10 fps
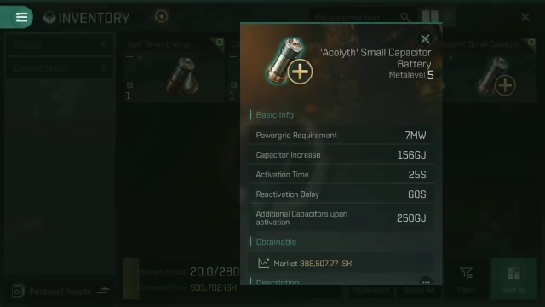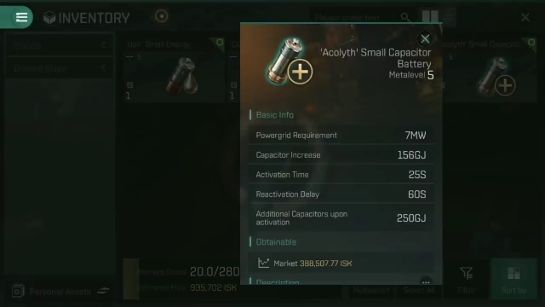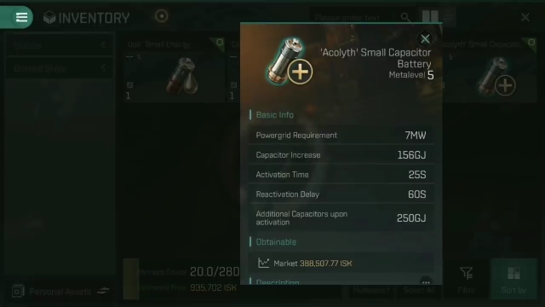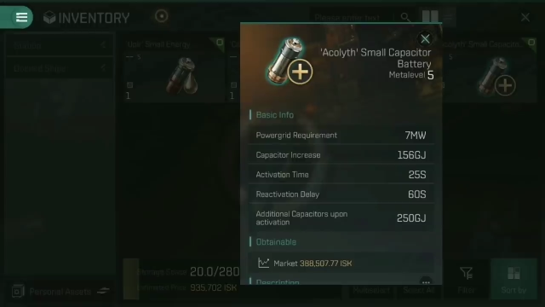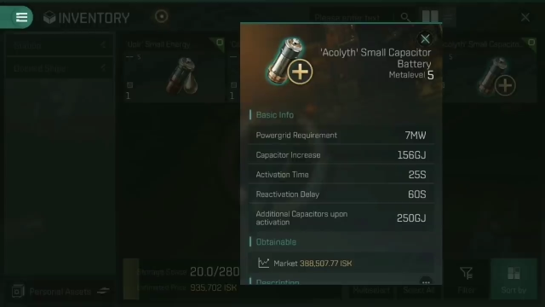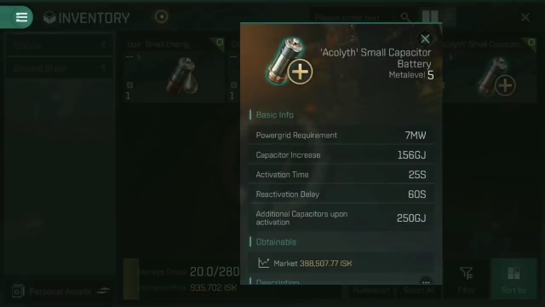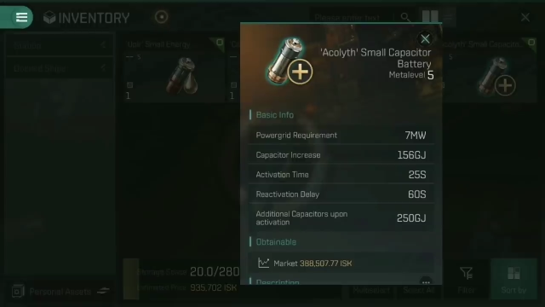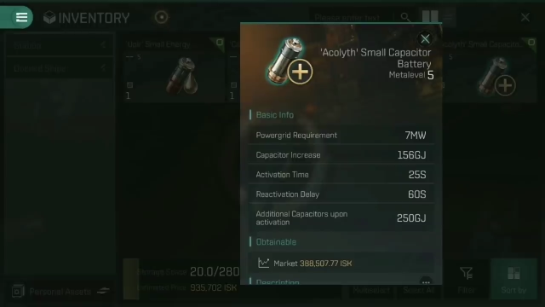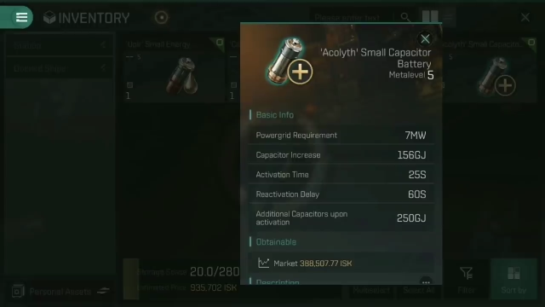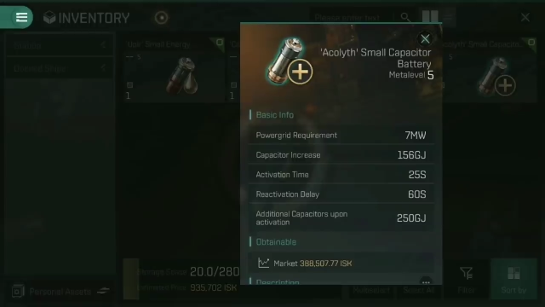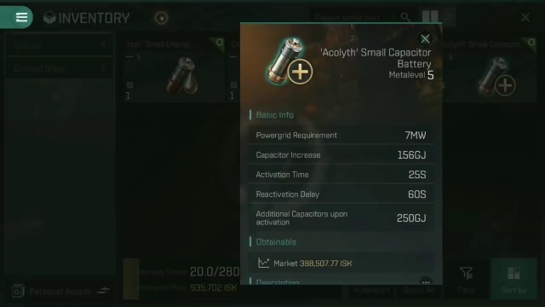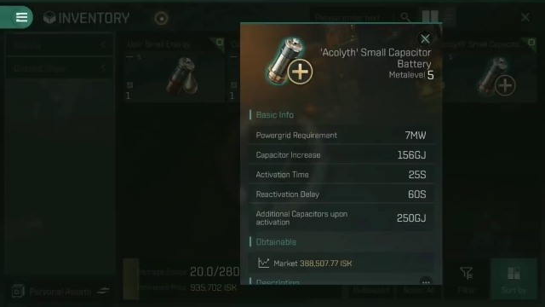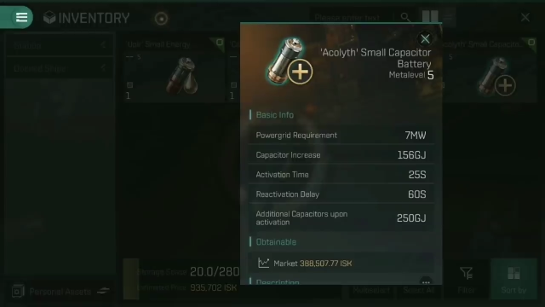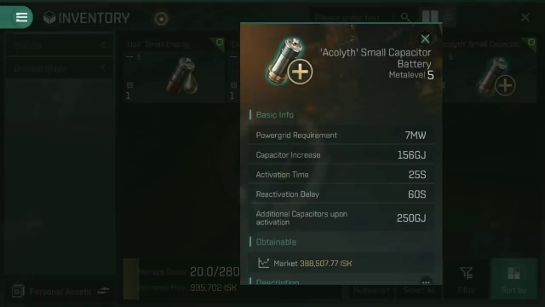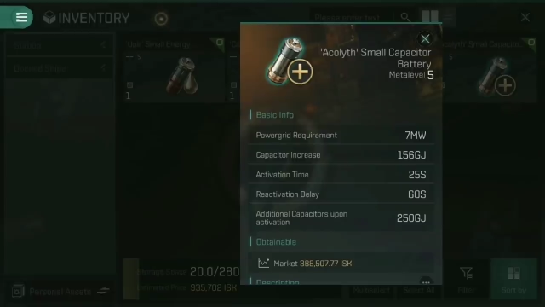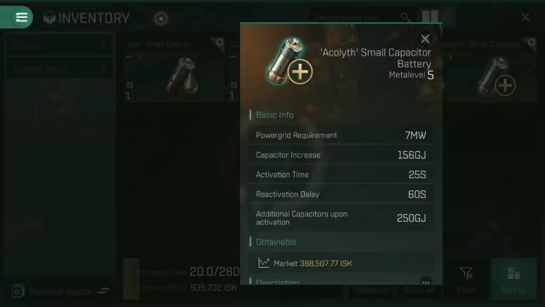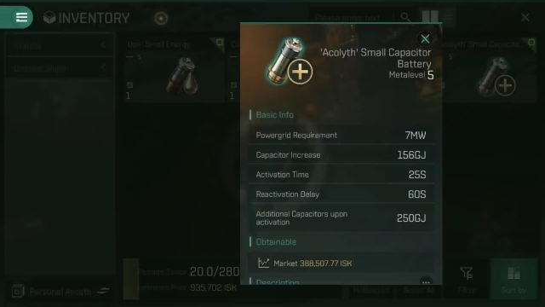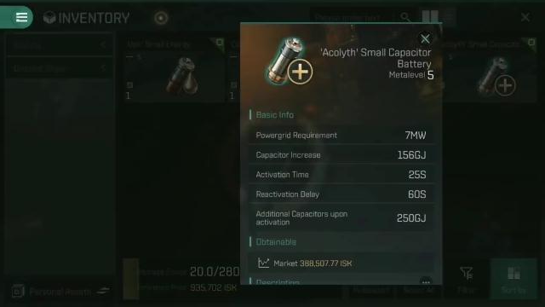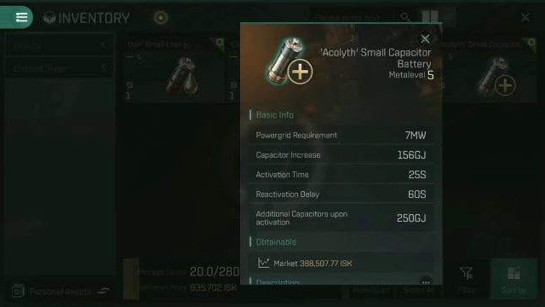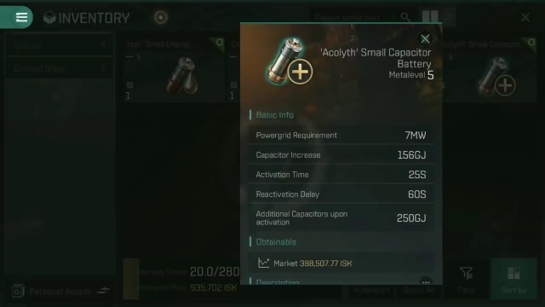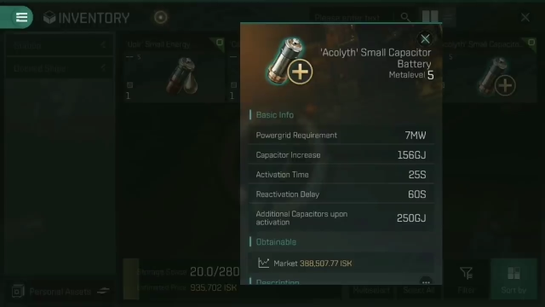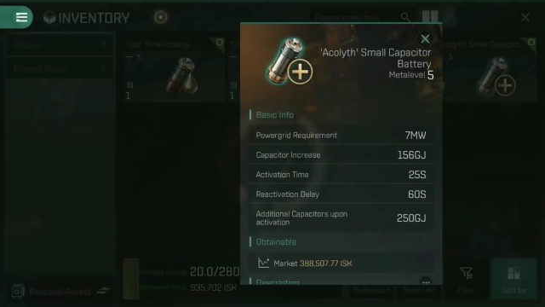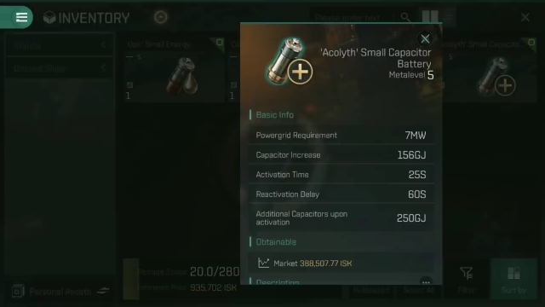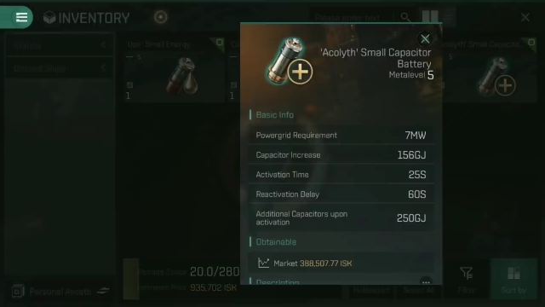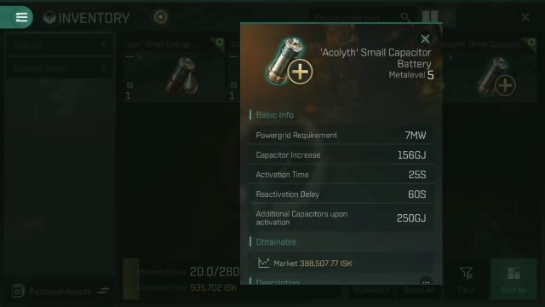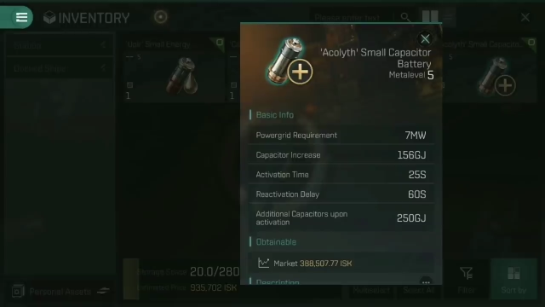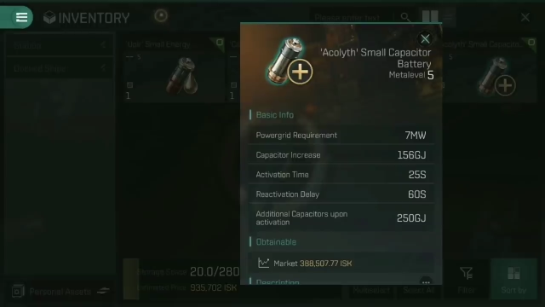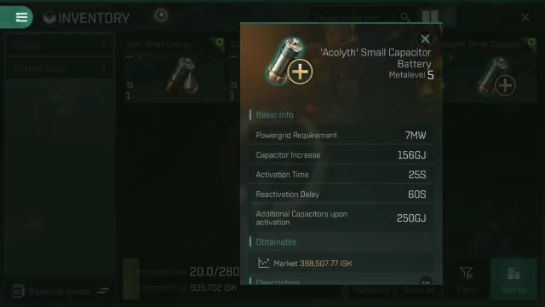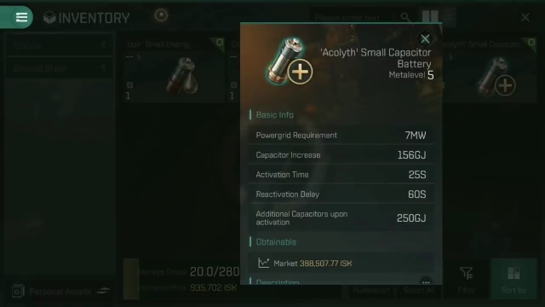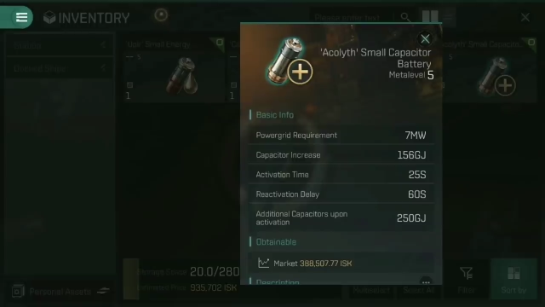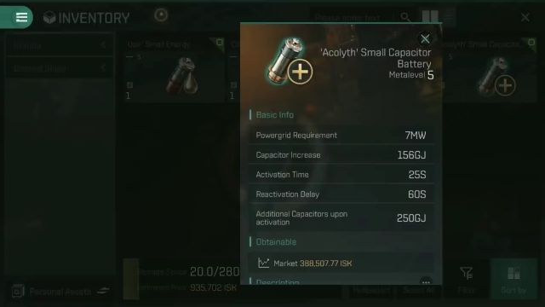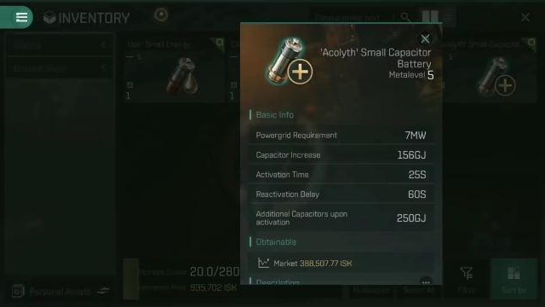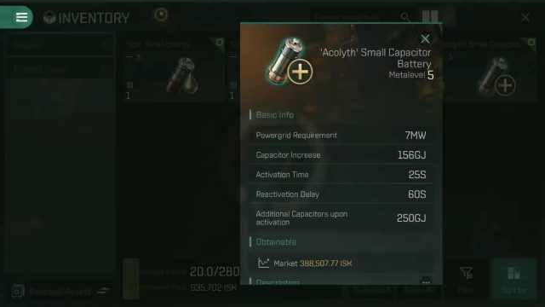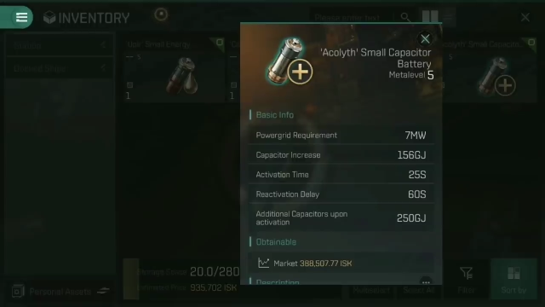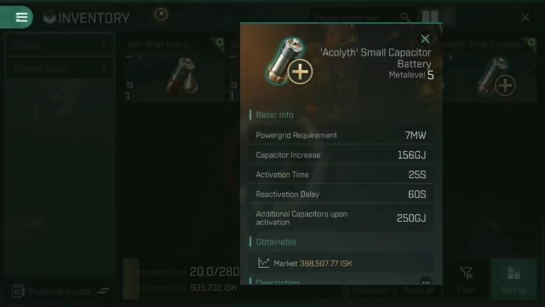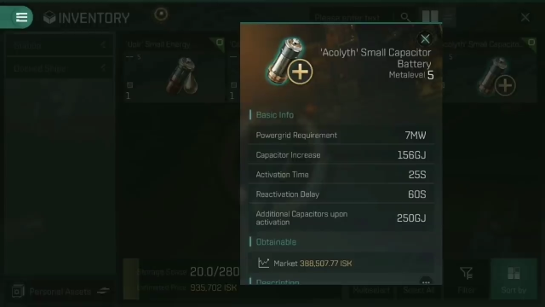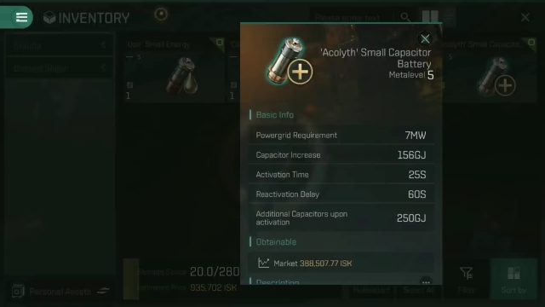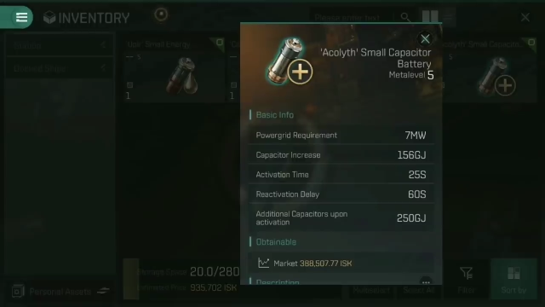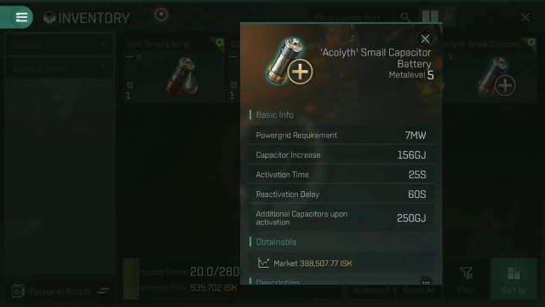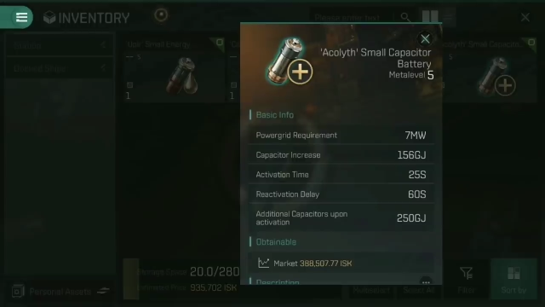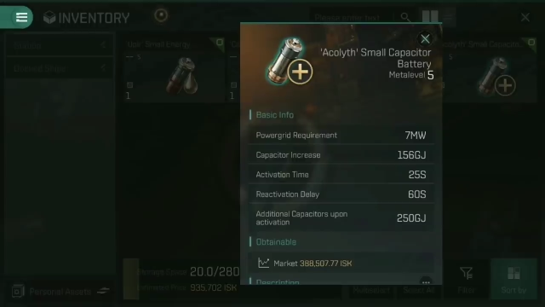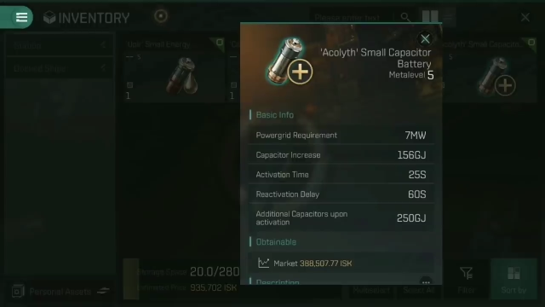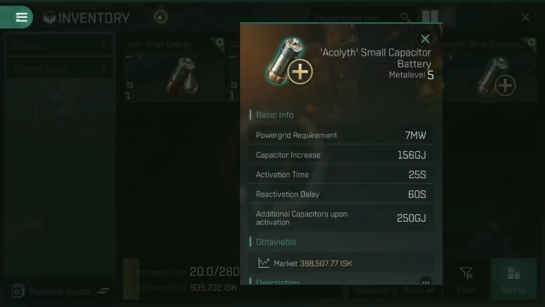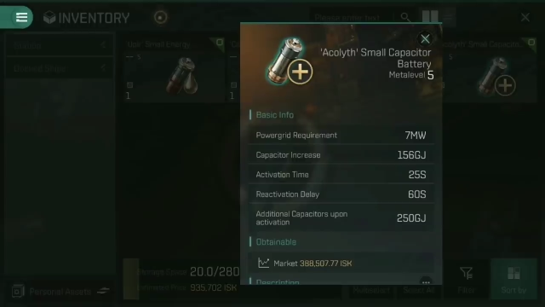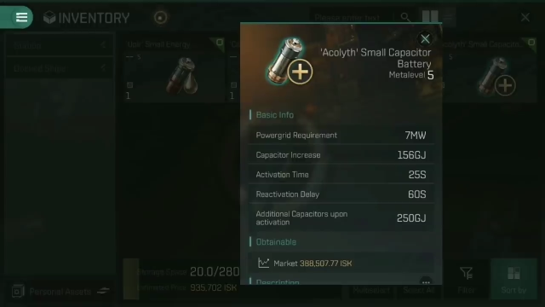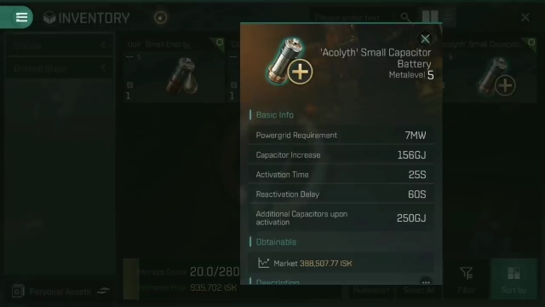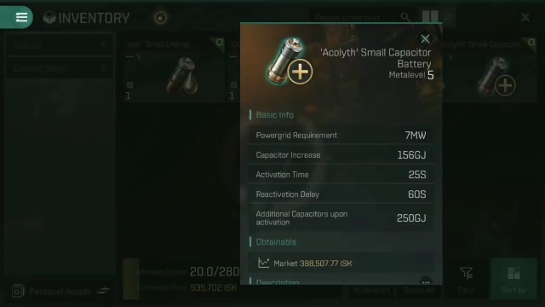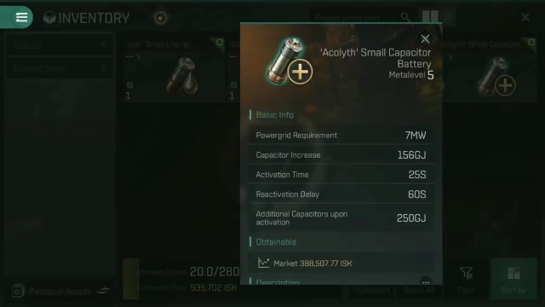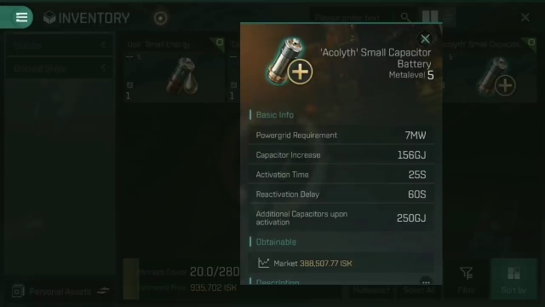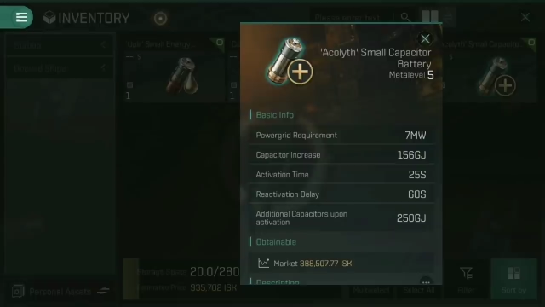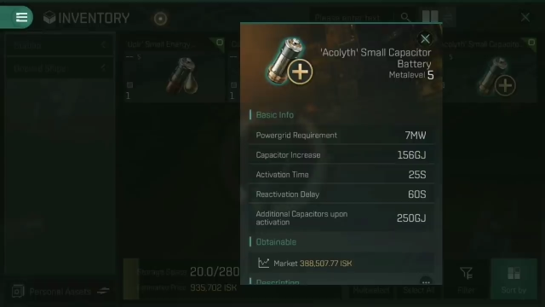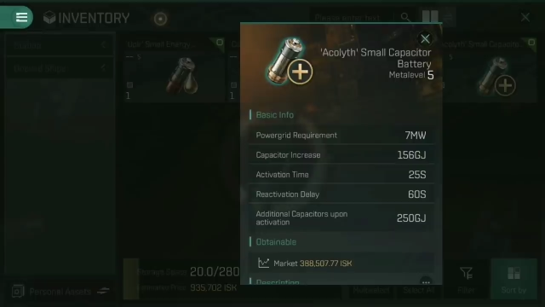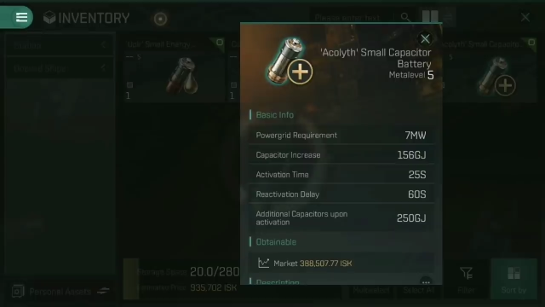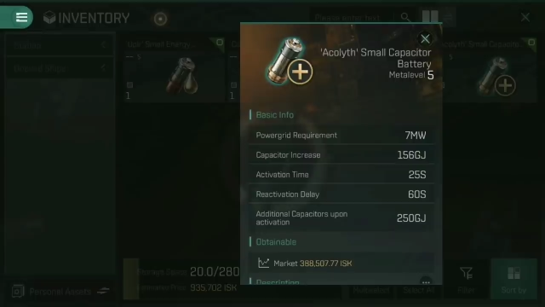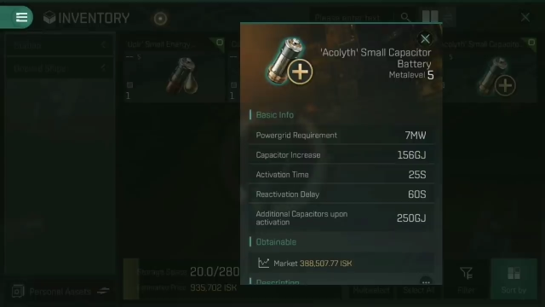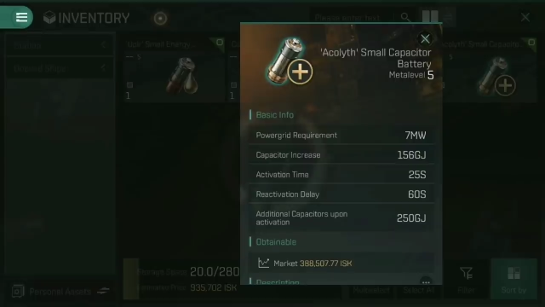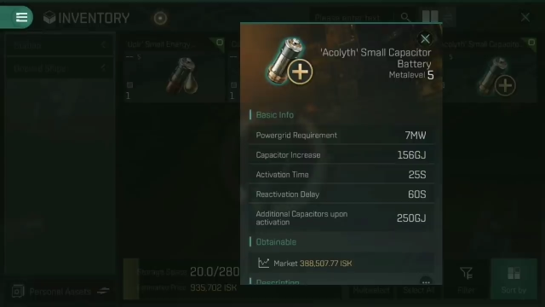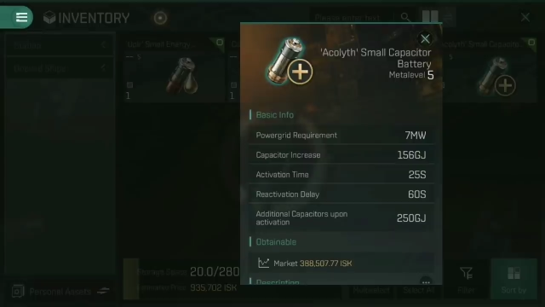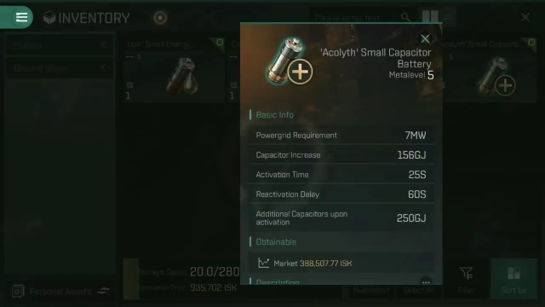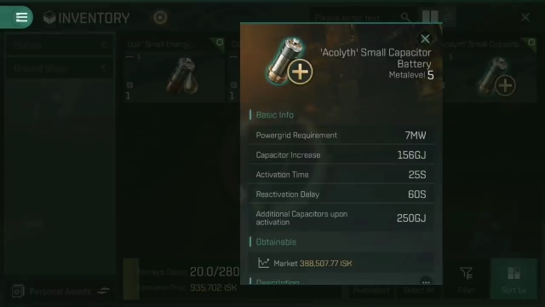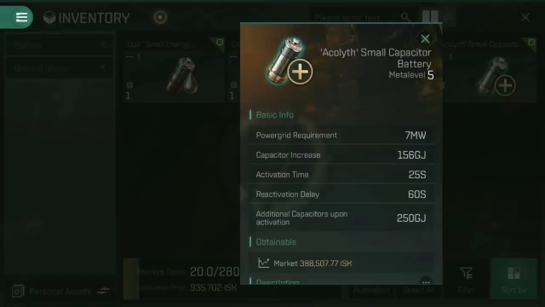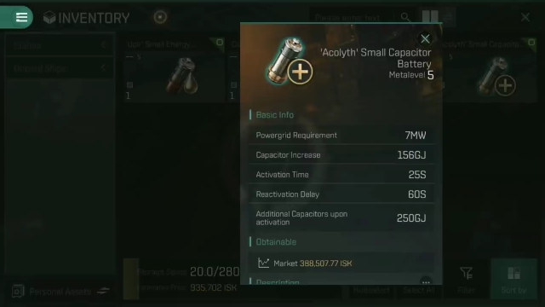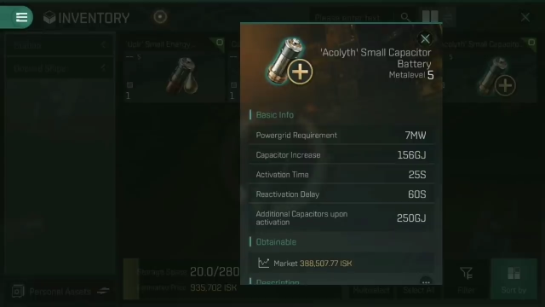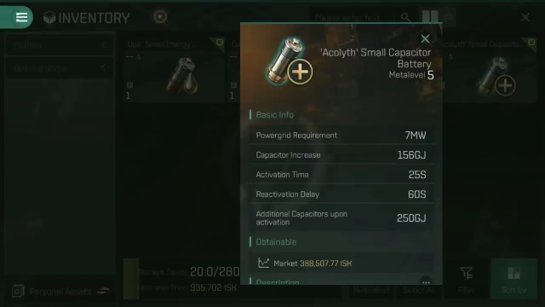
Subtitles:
[unreadable: no face in view]